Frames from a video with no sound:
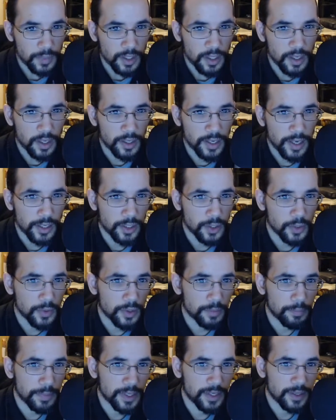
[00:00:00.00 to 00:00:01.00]
again, you
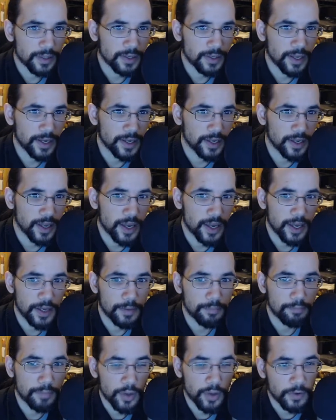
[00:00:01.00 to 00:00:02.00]
could be like a
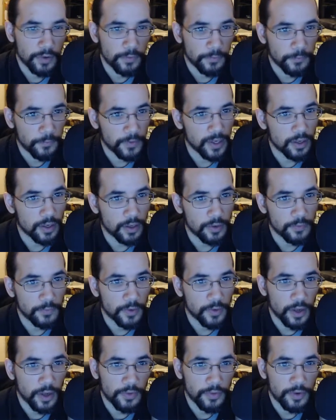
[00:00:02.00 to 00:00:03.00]
mother figure
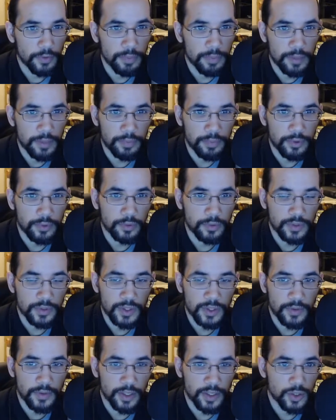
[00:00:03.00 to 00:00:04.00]
for other people
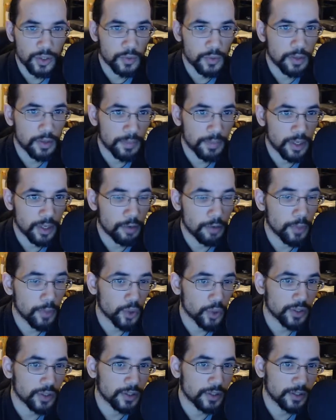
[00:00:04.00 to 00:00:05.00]
so that you could be
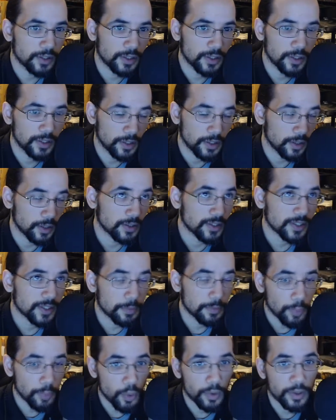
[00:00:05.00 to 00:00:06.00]
emotionally
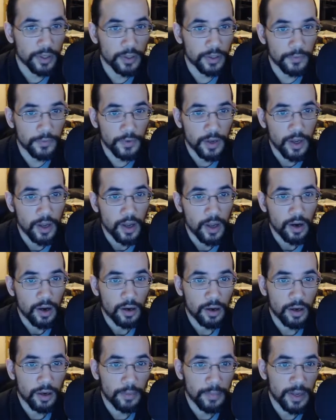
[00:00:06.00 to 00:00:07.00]
supportive
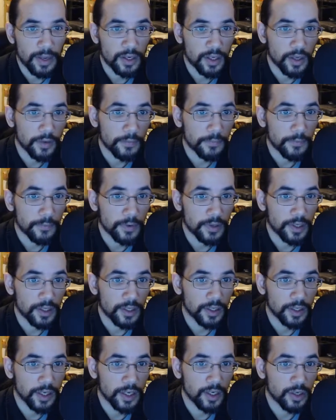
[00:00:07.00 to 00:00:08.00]
and
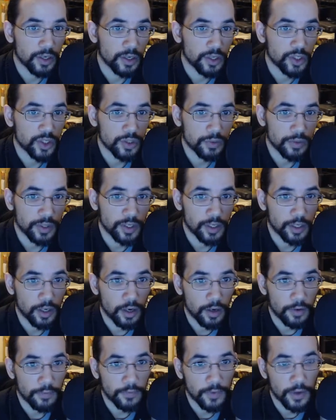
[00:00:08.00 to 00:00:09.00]
comforting and nurturing
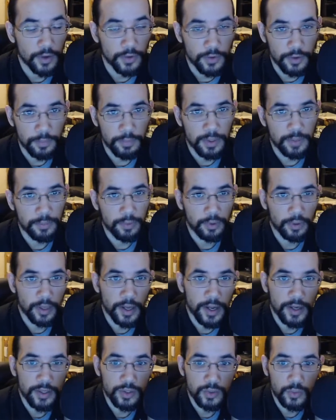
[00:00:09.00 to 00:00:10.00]
of other people
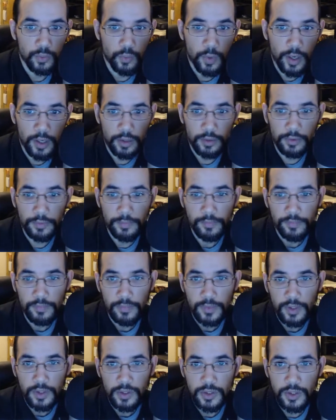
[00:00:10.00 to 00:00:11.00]
as well.
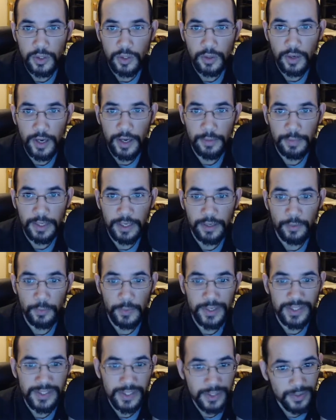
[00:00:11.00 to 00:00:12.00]
So, I mean,
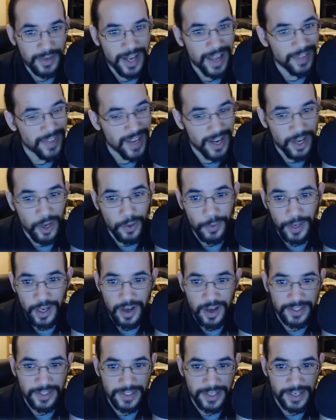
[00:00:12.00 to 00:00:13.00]
we still got that going
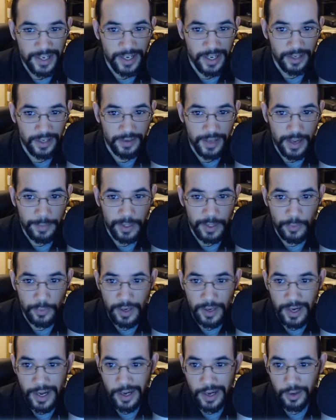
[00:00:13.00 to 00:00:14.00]
on today. I mean, we're
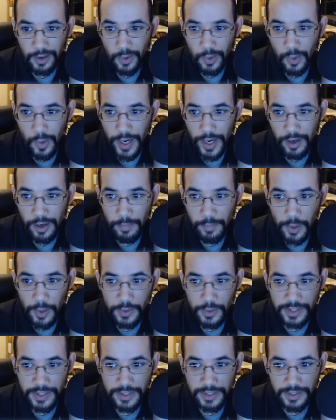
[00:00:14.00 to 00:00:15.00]
not quite
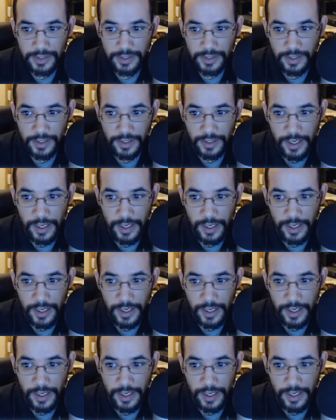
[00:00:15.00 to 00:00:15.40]
opposing